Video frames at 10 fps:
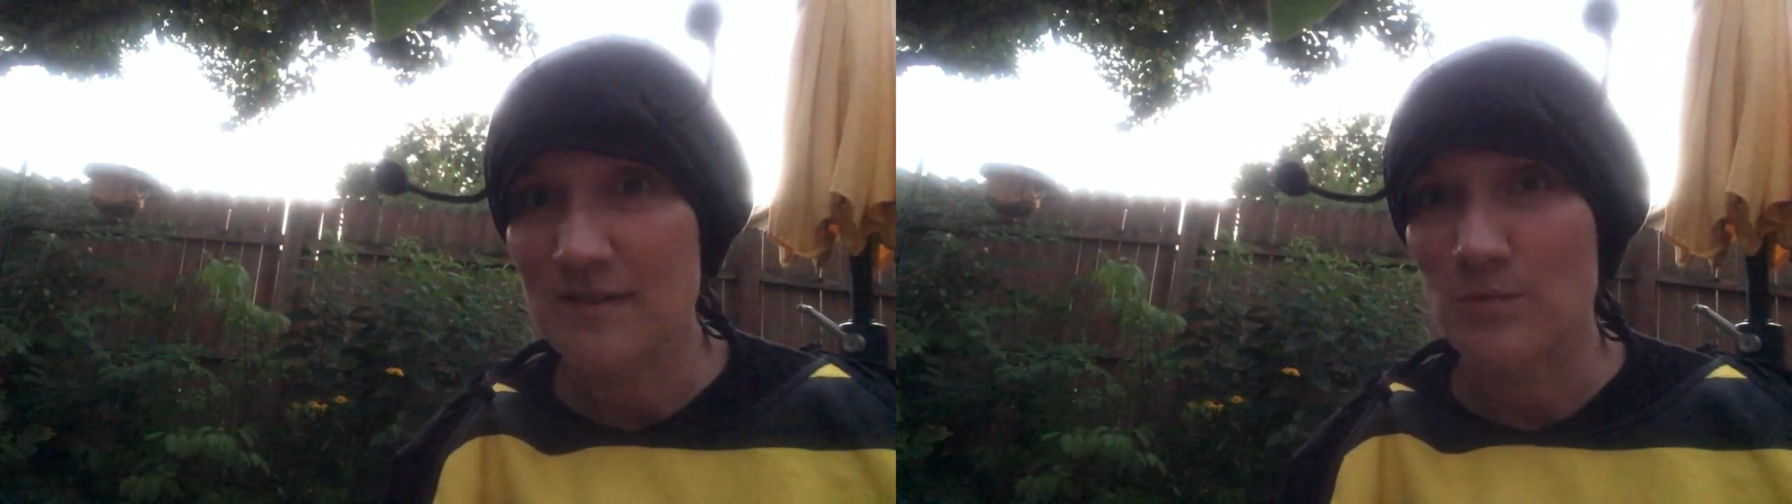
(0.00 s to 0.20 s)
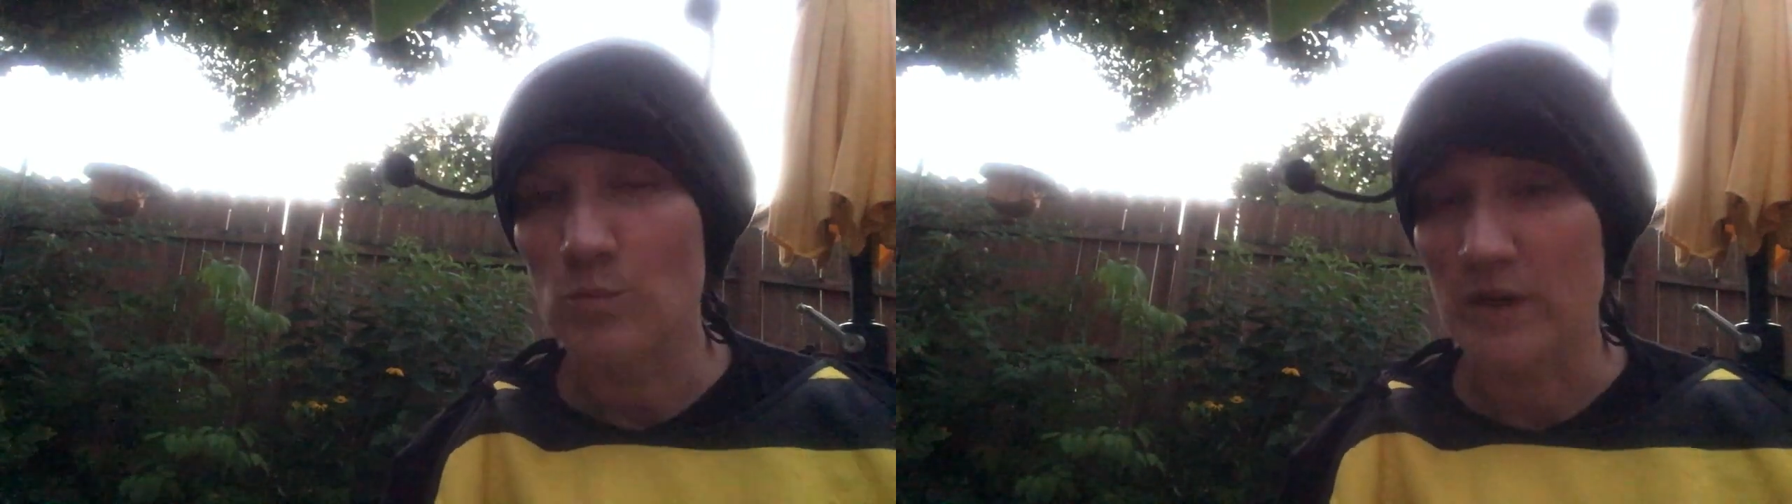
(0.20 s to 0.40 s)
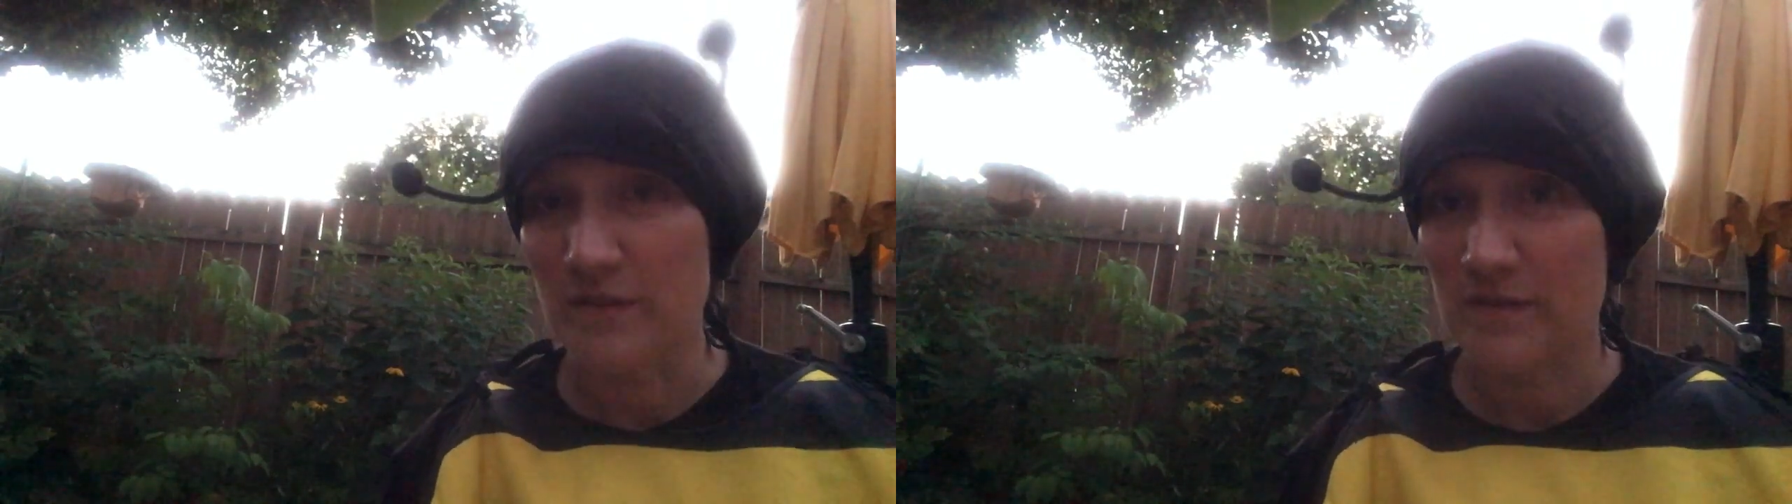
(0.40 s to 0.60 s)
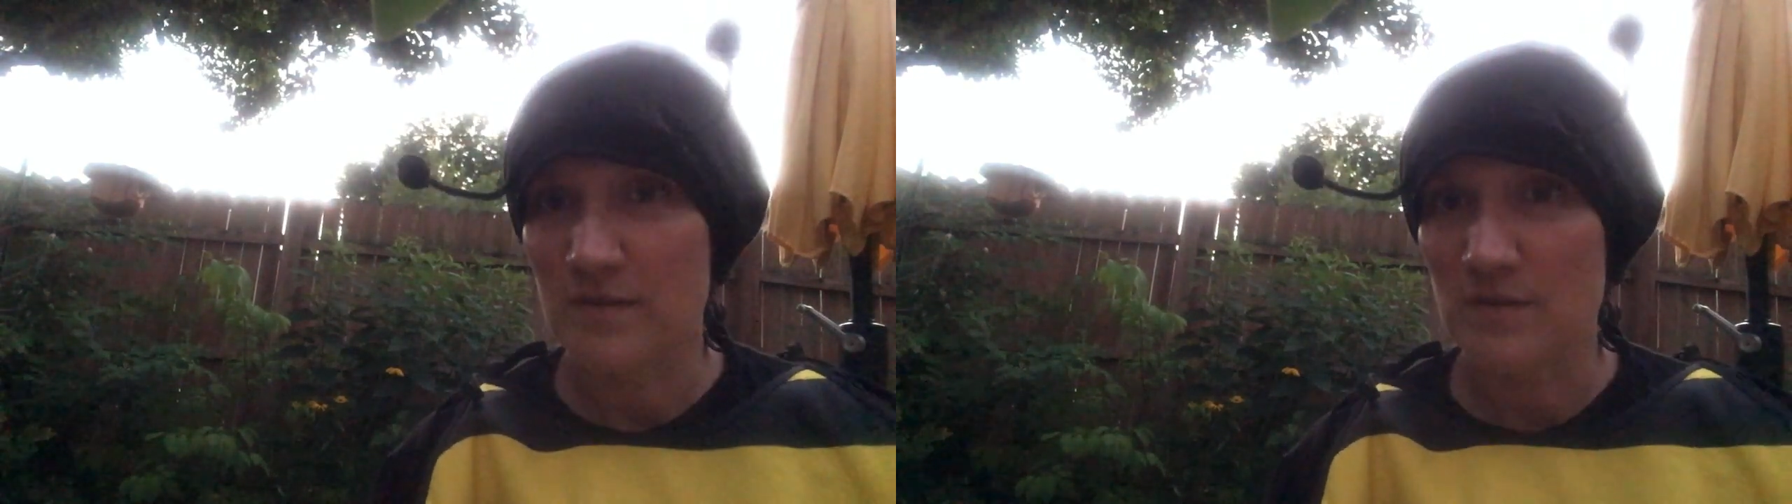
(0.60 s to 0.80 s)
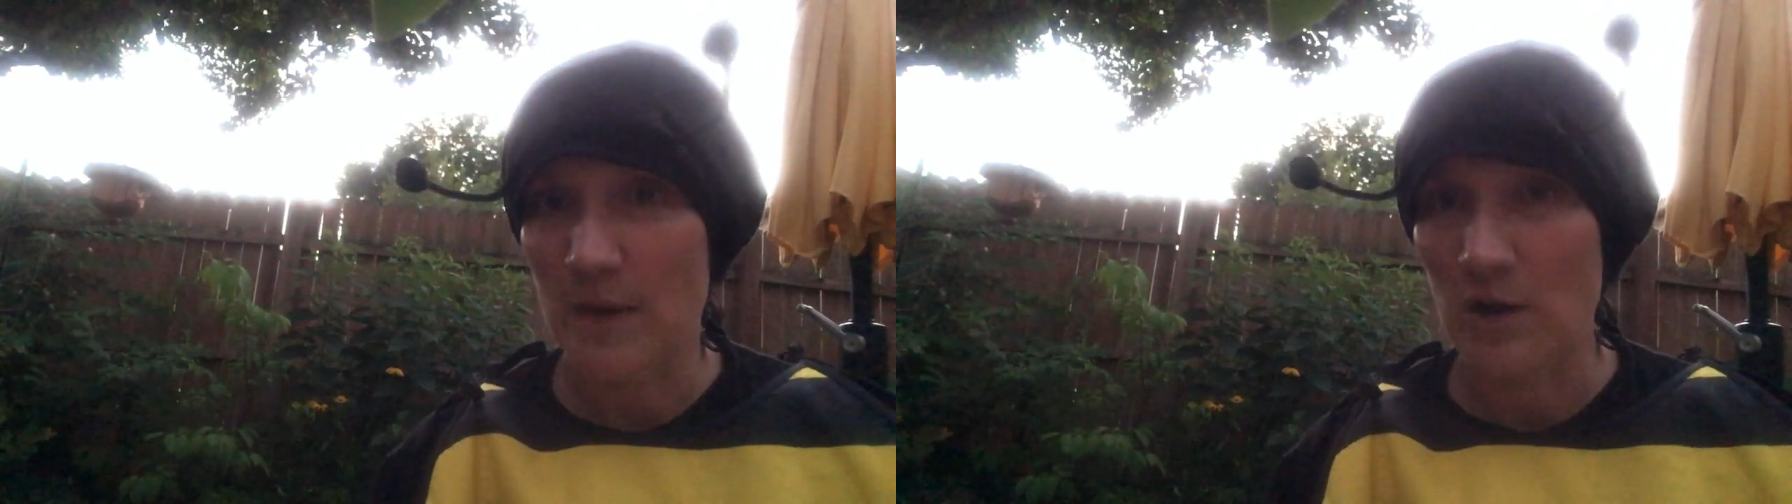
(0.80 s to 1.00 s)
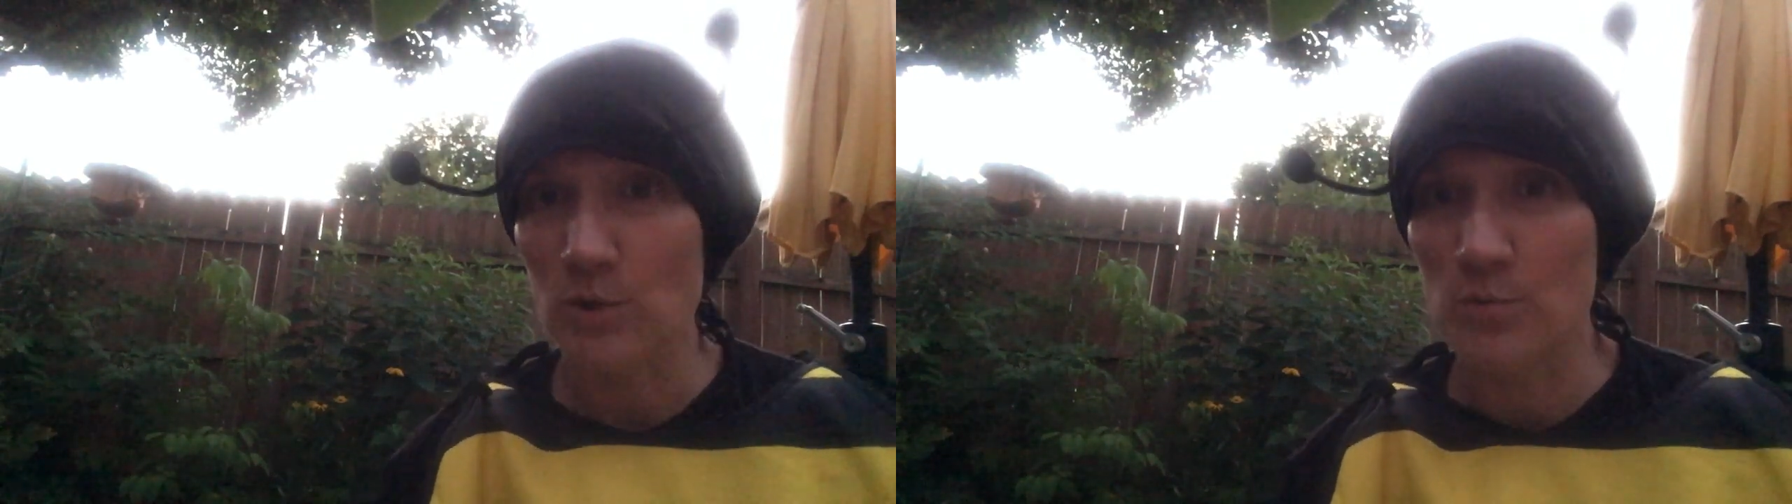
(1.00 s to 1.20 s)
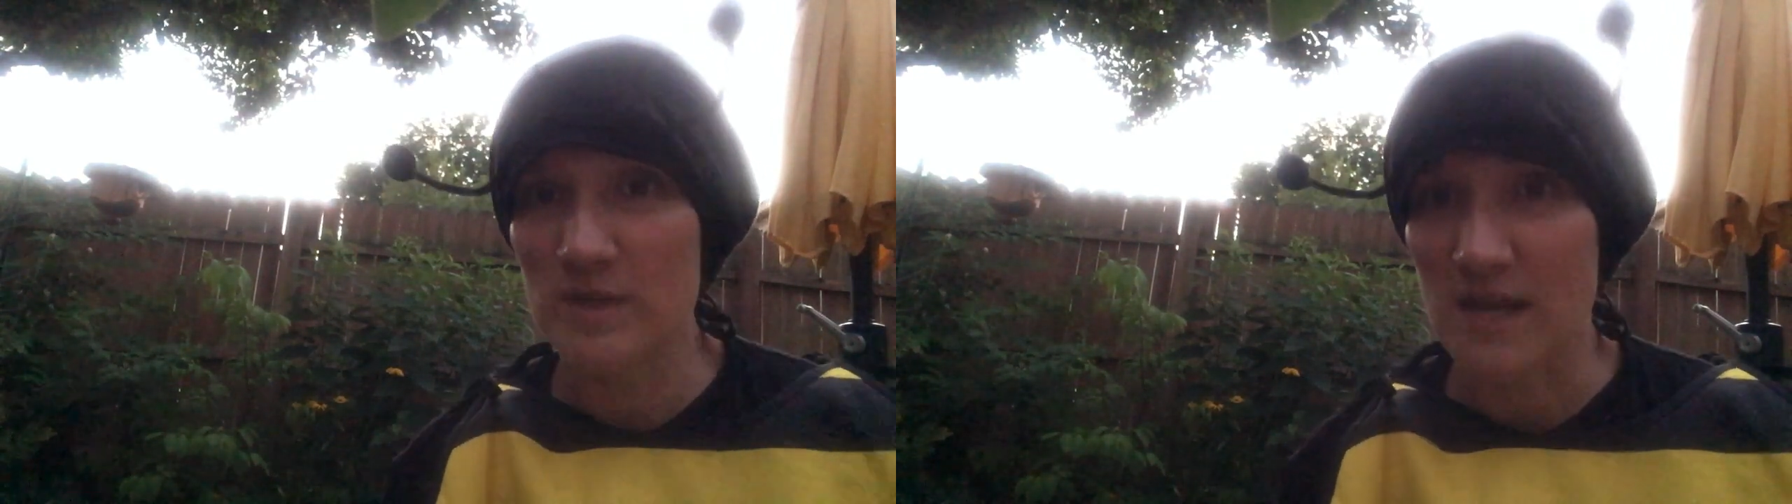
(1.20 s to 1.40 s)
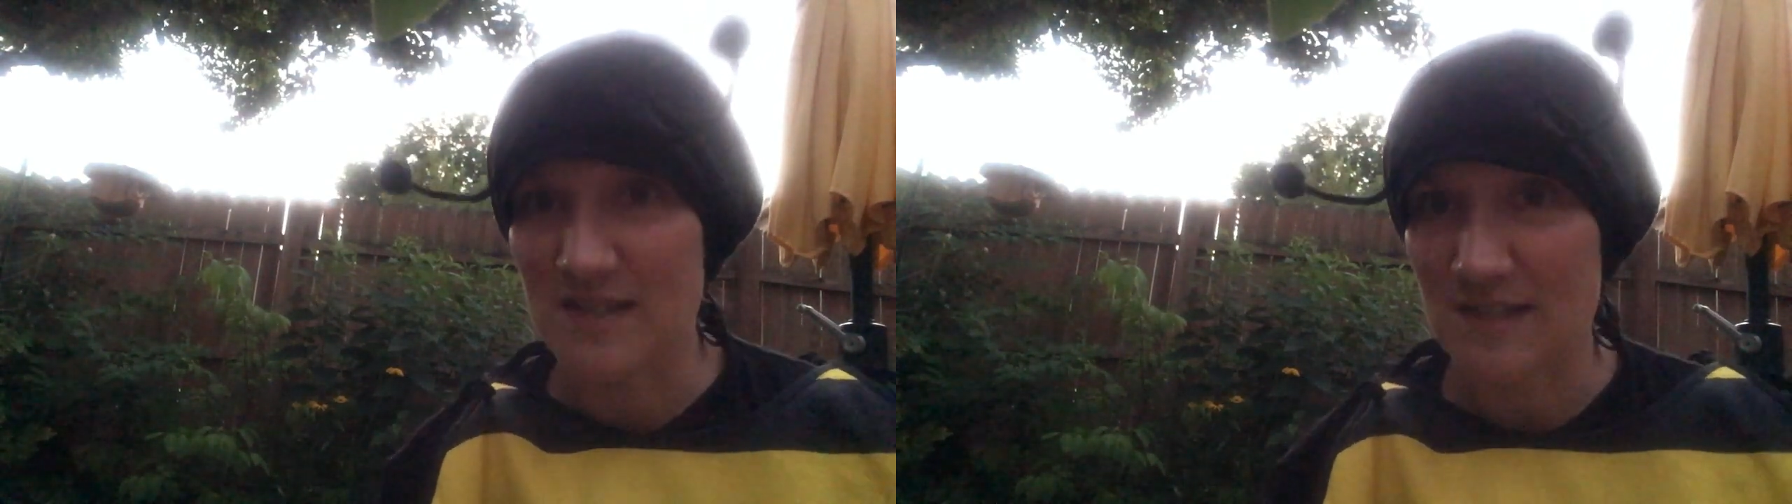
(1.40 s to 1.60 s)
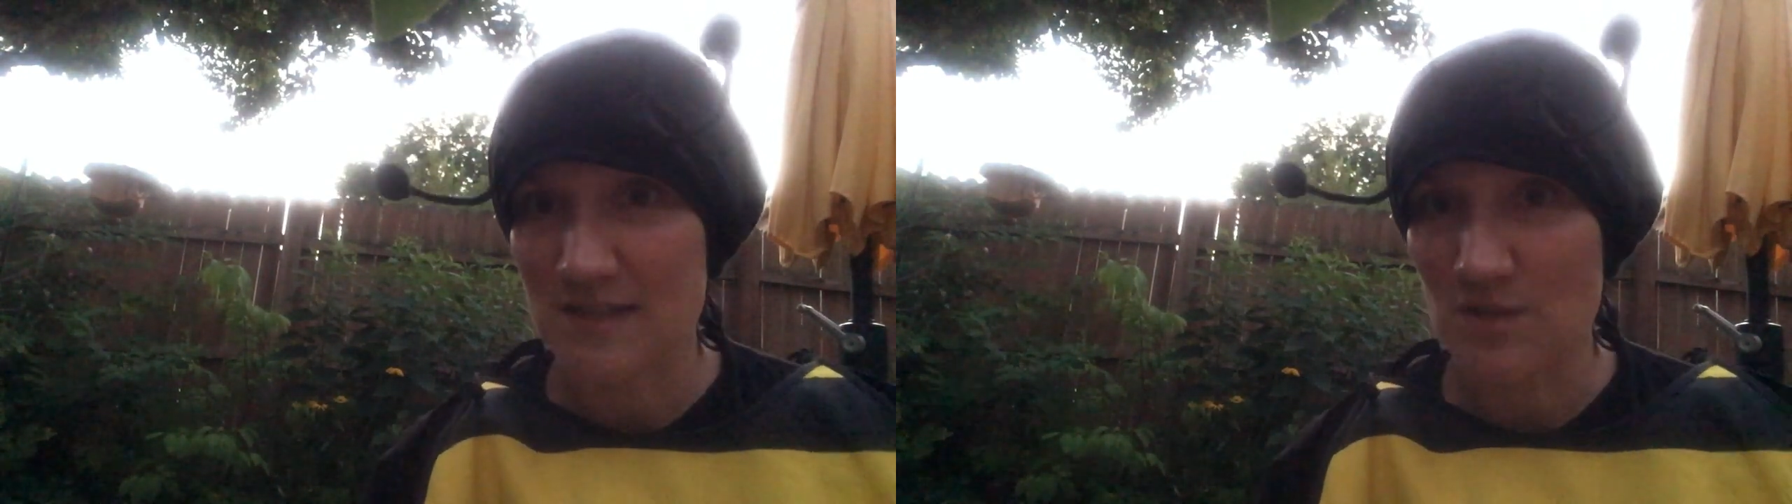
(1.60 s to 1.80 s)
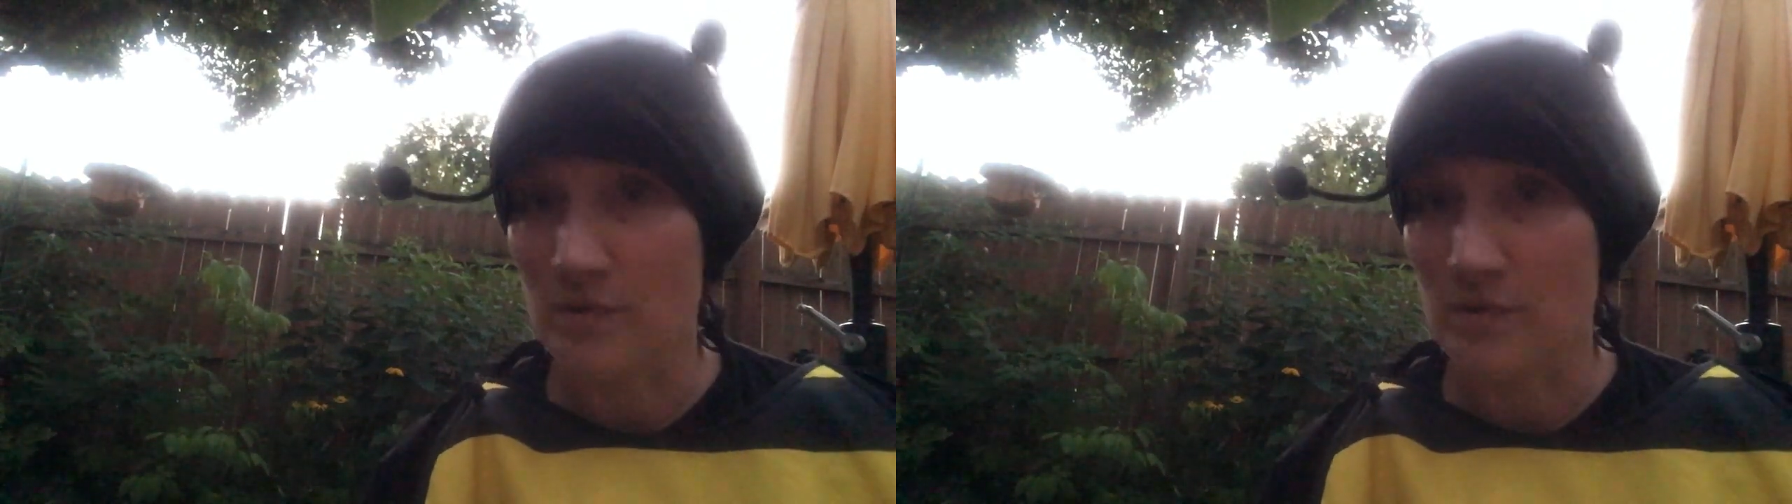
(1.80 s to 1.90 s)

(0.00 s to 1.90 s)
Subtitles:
with the bioluminescence or